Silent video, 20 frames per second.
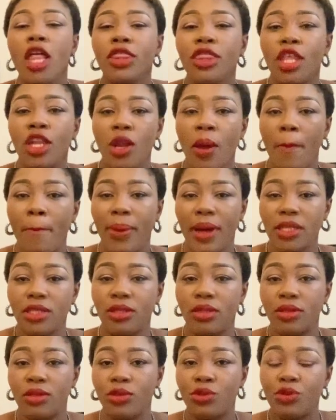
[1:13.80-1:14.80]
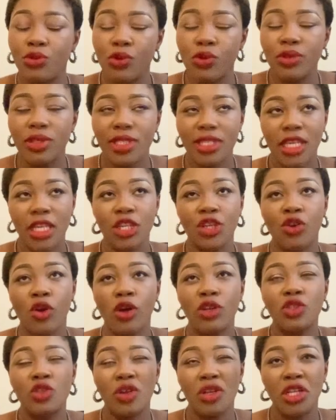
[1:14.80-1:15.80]
The number two thing you
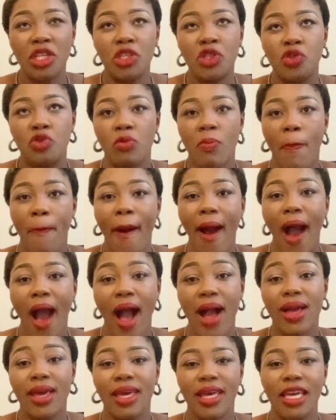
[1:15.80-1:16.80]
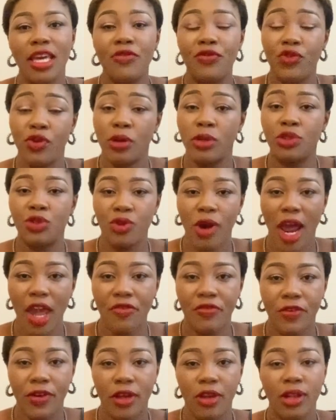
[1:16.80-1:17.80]
also need to pack if you're
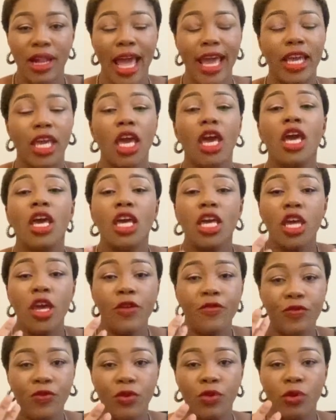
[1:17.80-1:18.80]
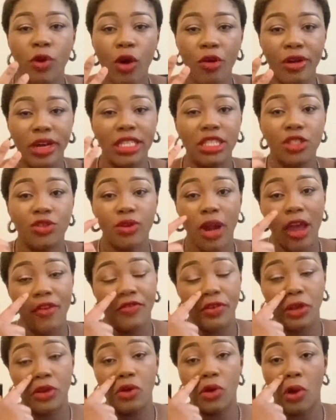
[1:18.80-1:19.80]
driving, like if you already
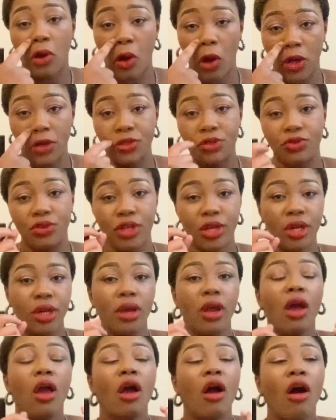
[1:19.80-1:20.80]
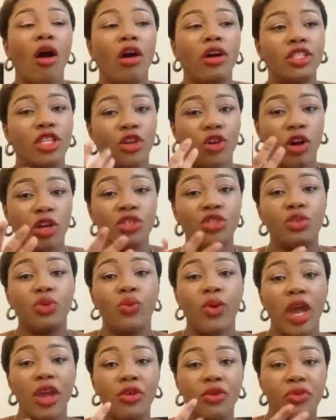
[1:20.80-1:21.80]
drive in your country or the country
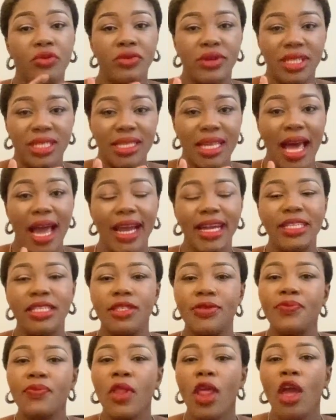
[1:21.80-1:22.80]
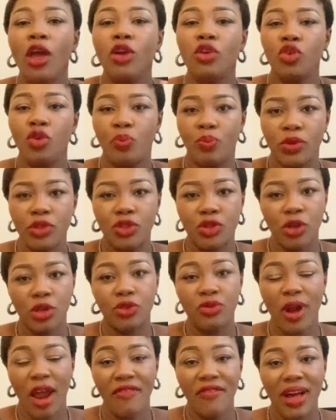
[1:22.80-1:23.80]
where you reside, you put your
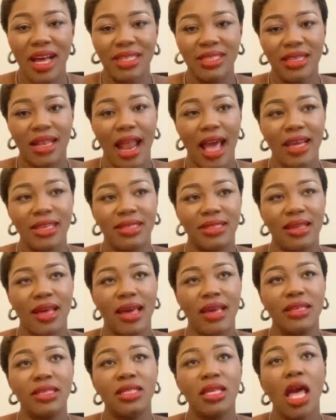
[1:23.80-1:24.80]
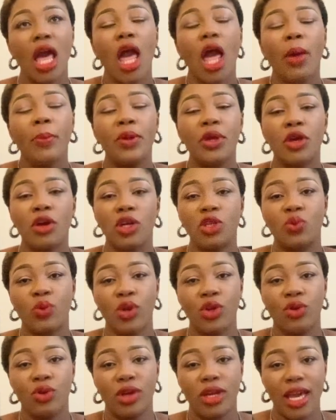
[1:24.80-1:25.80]
driver's license because
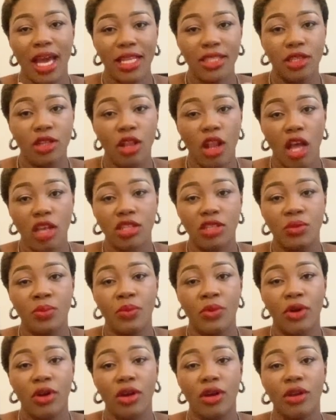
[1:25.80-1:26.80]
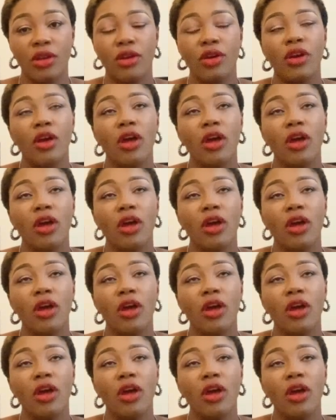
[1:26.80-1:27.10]
when you get to Luxembourg,